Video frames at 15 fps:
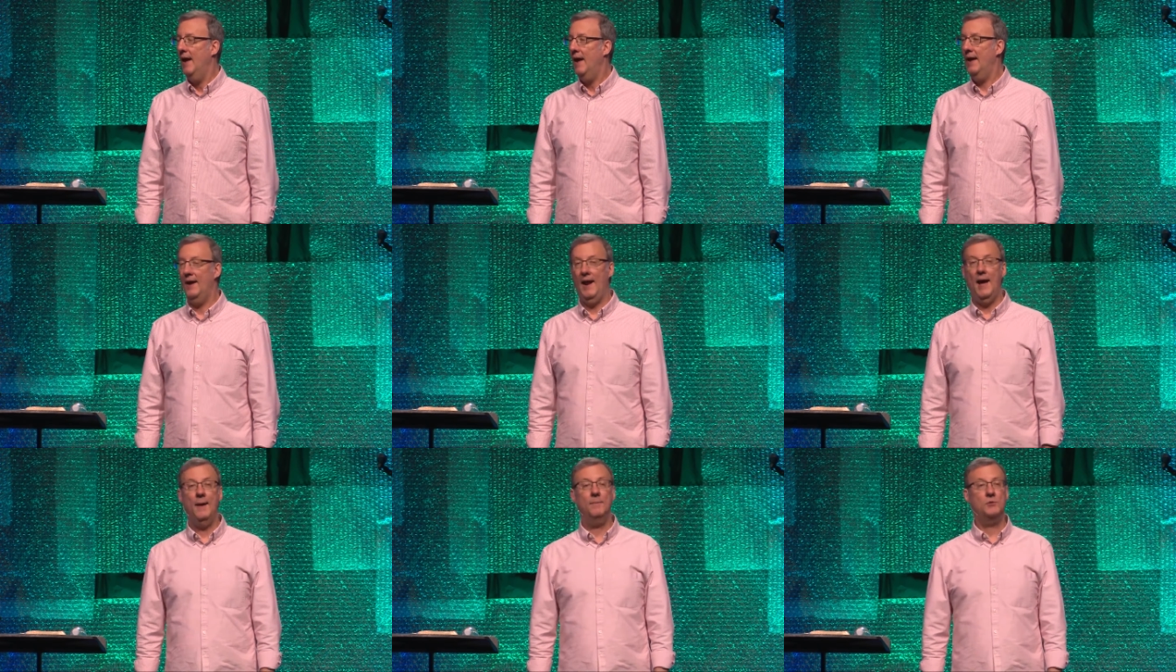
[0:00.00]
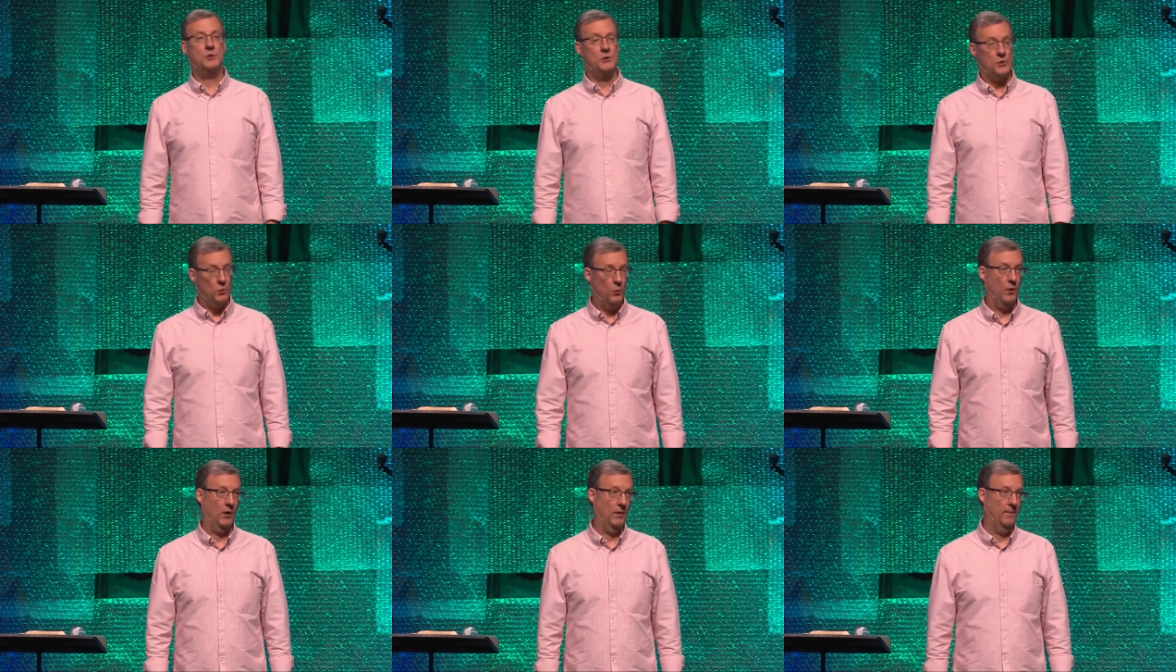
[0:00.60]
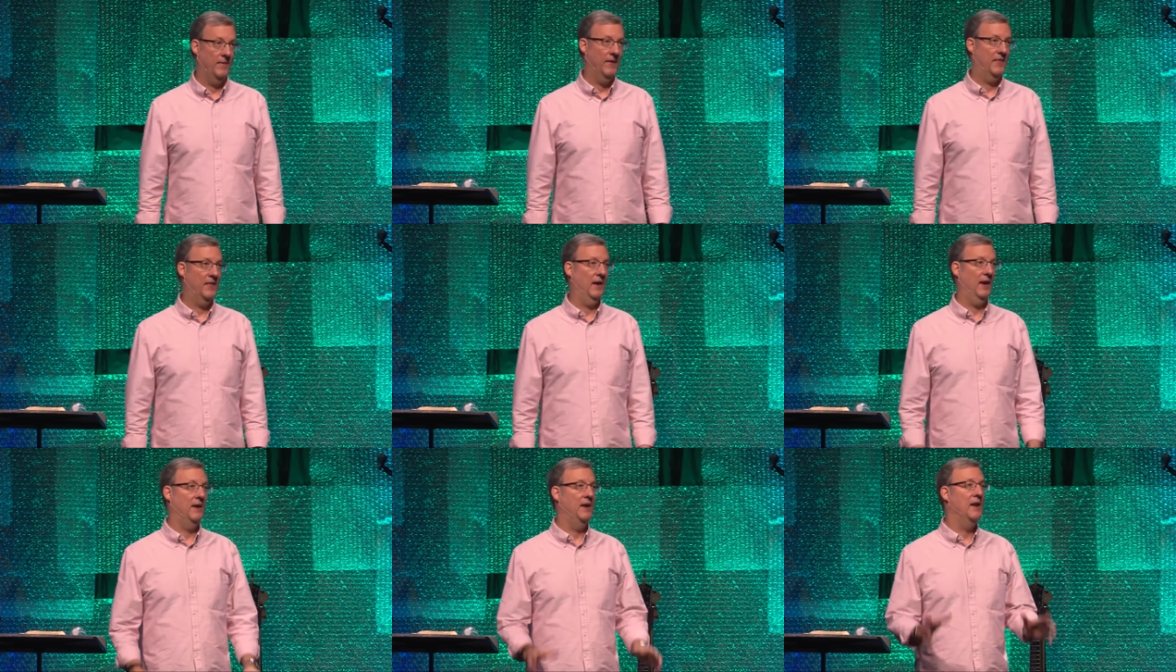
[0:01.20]
And I'm sure
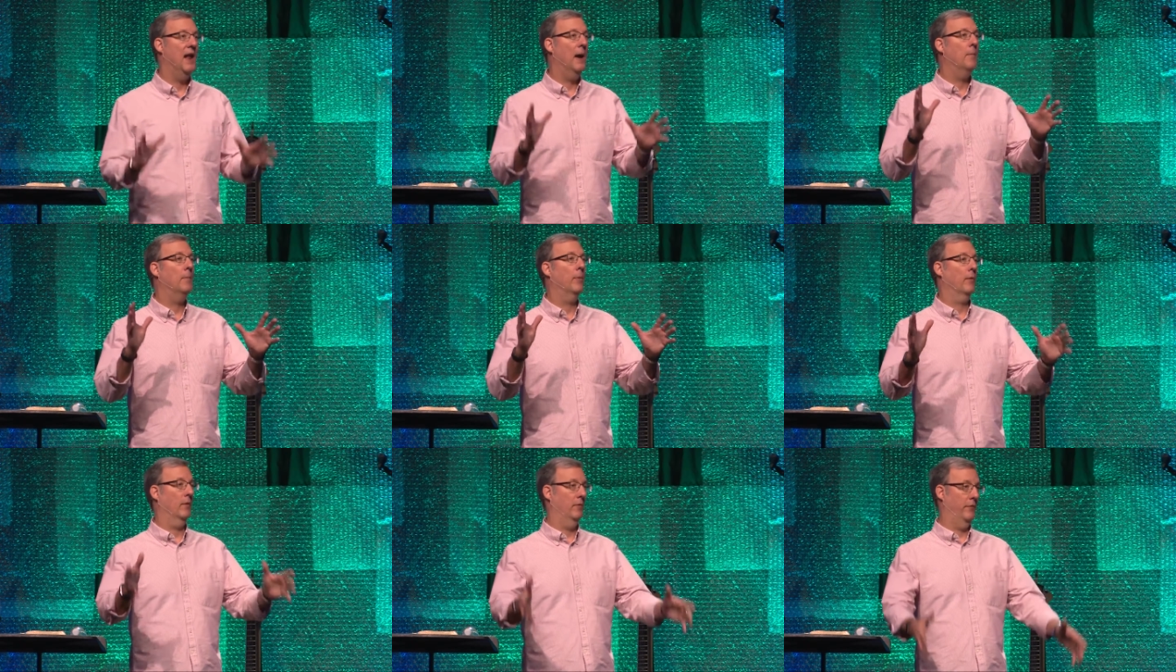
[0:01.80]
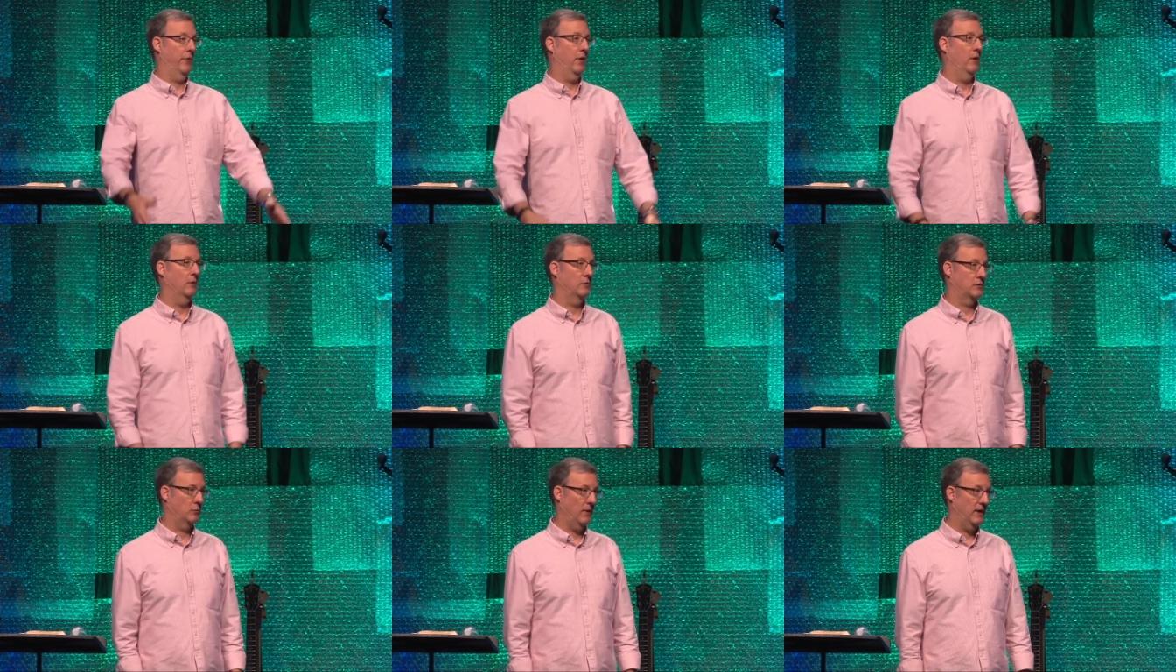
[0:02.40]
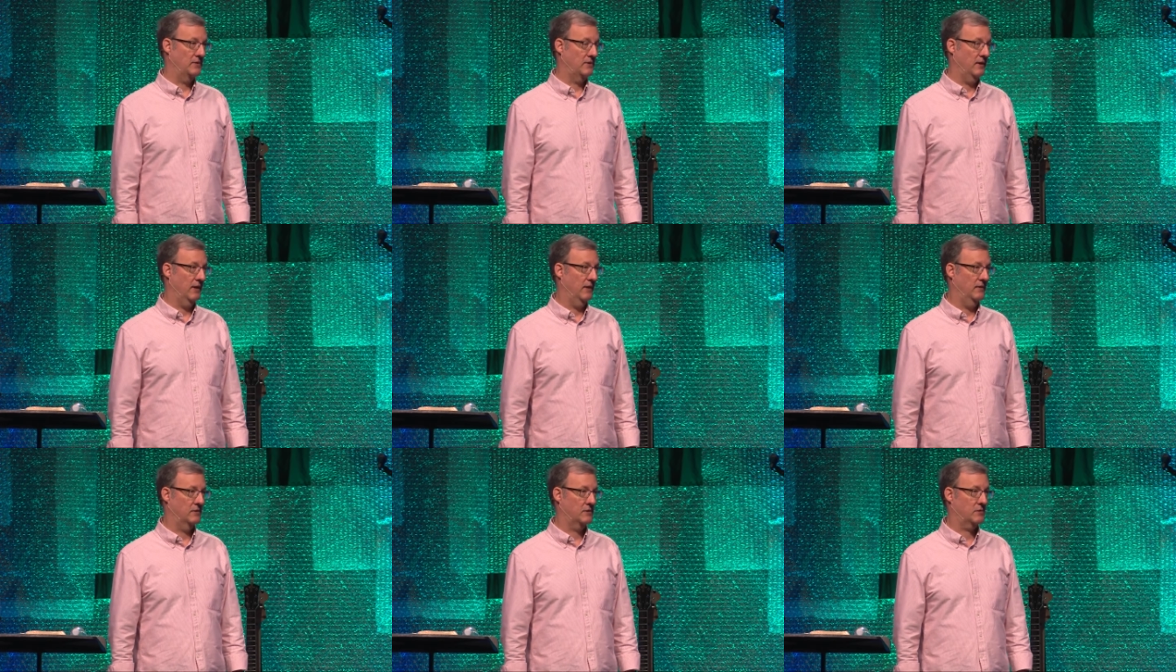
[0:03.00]
that a number of those
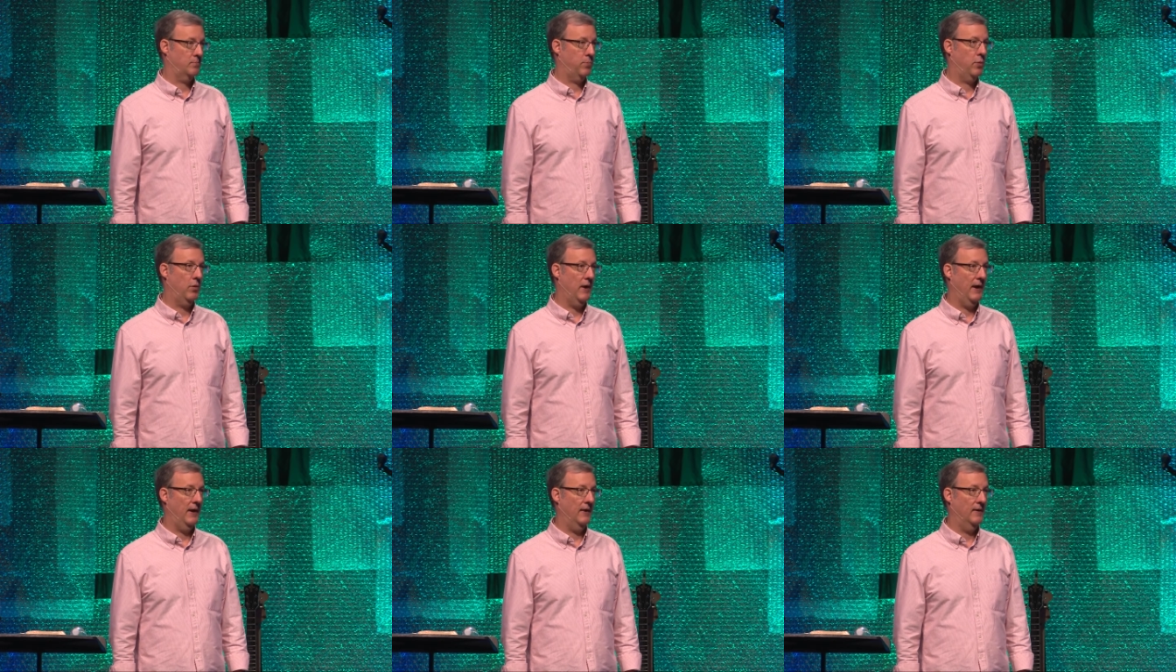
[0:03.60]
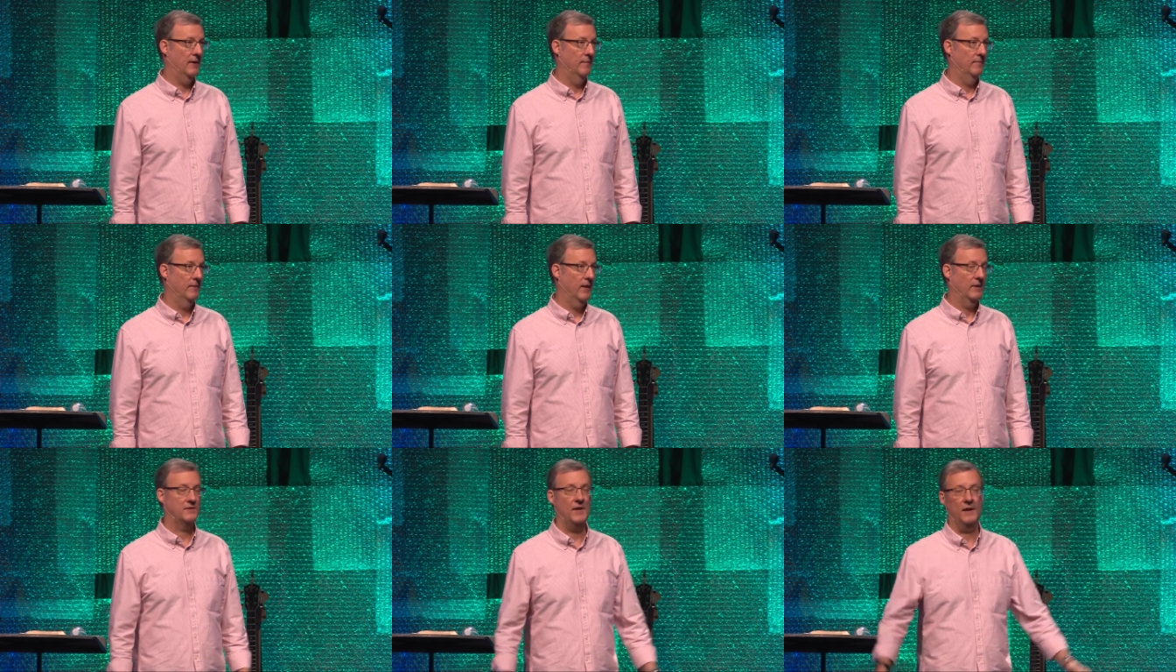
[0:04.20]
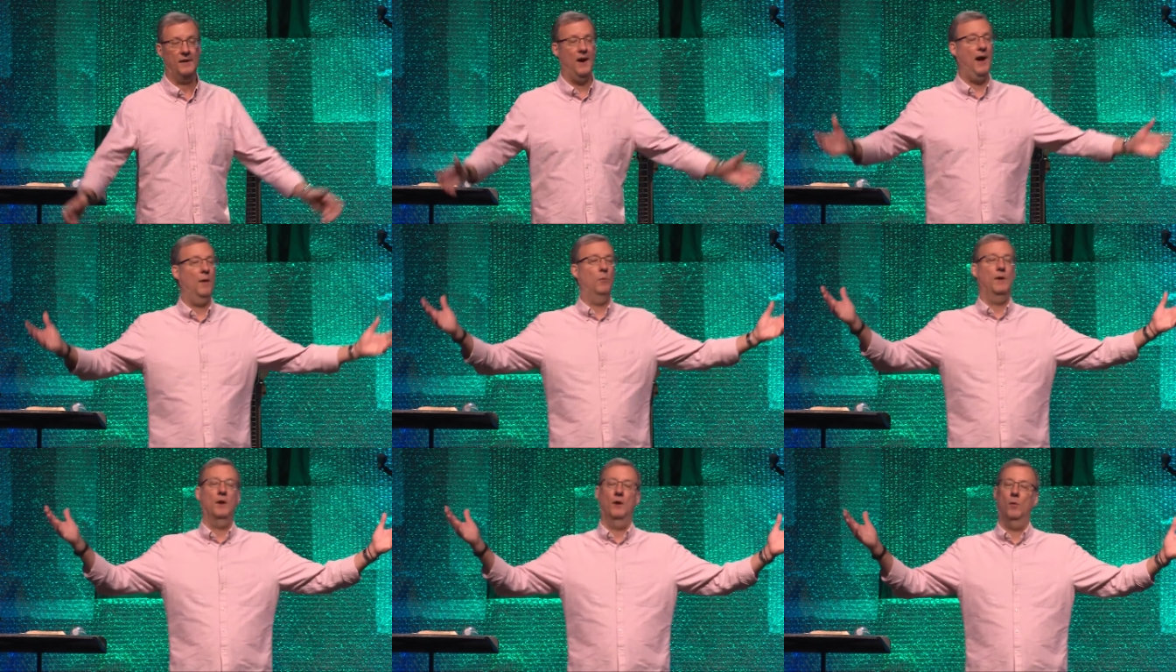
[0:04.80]
residents prayed and said,
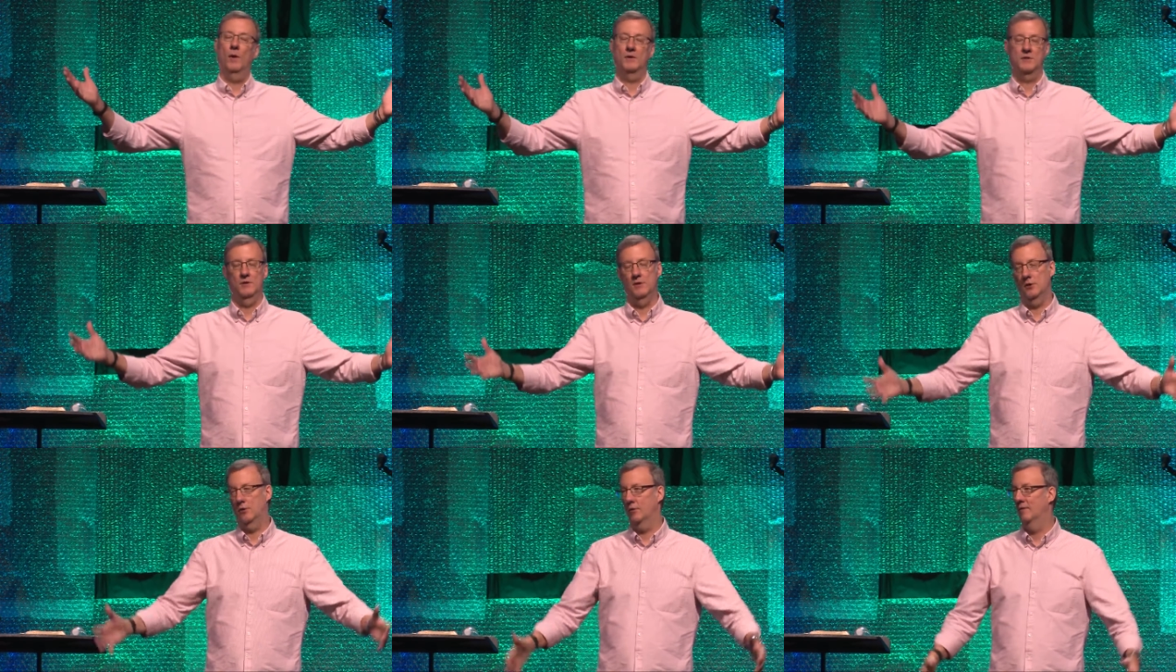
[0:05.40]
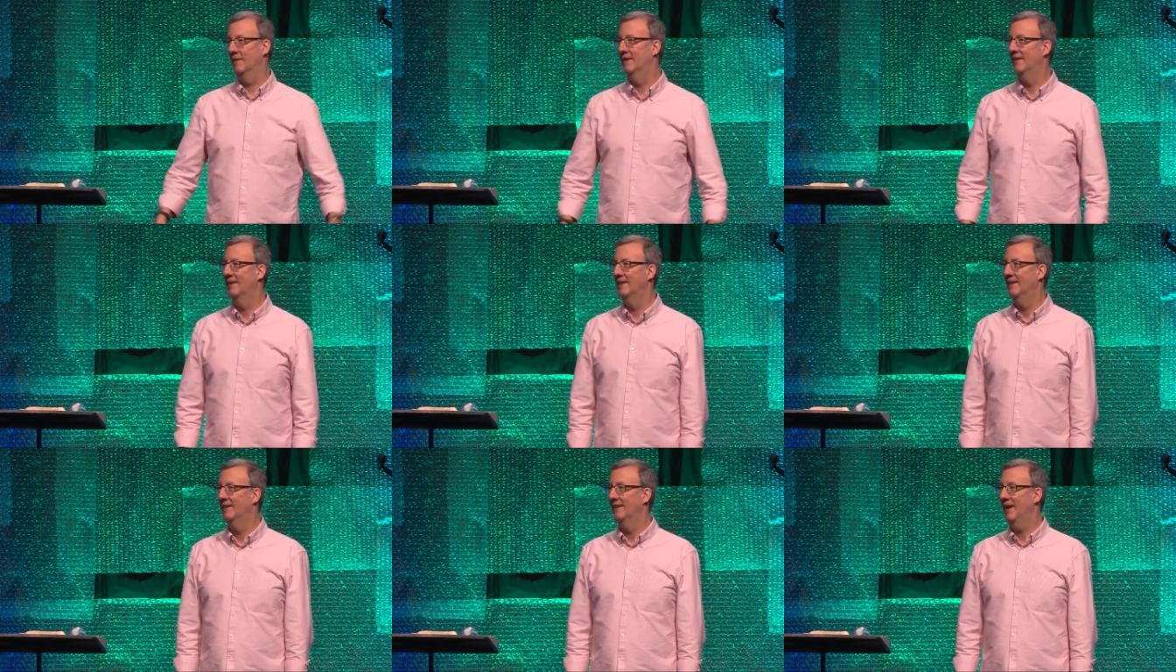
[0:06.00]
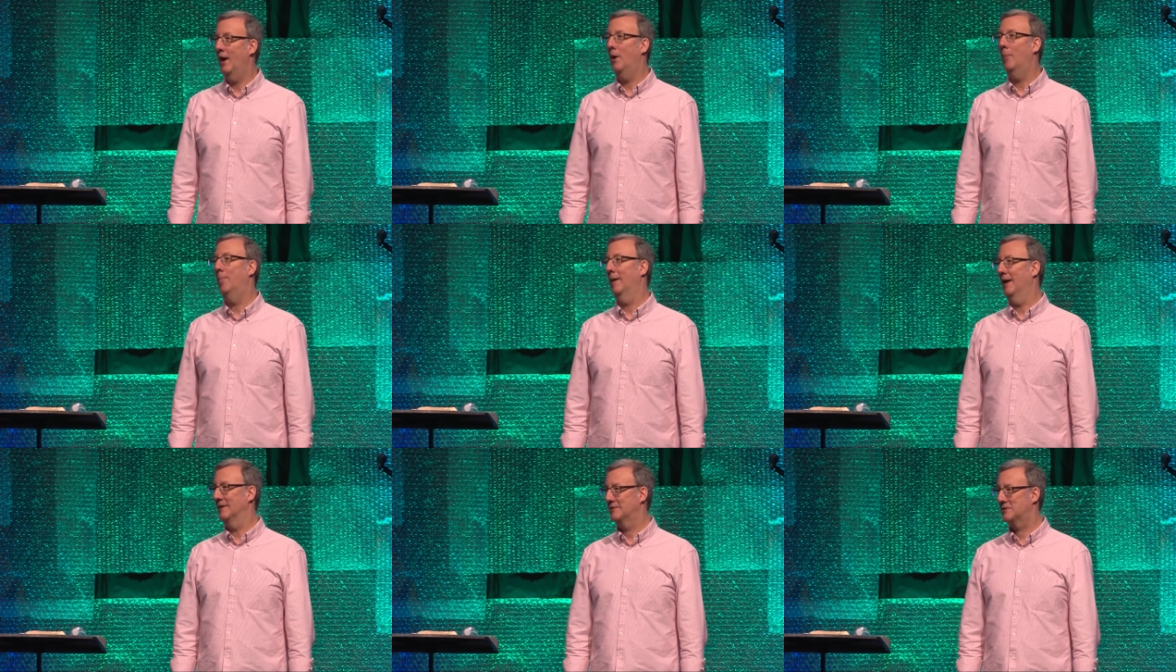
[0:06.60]
God, we don't know what to do. Help
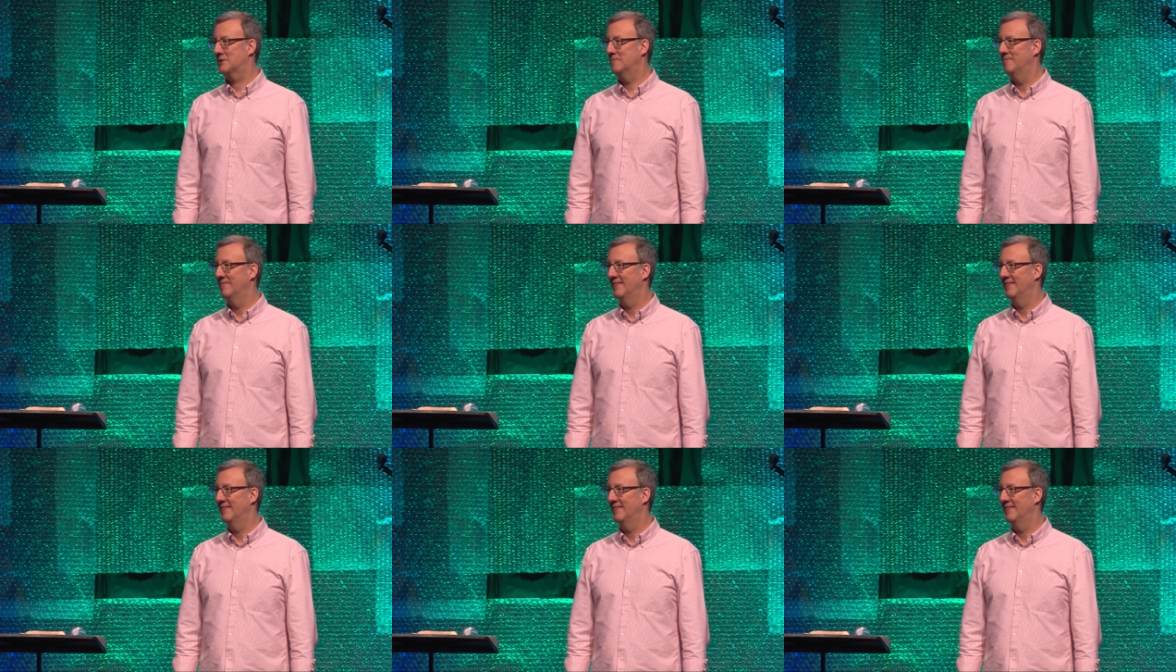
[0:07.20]
us.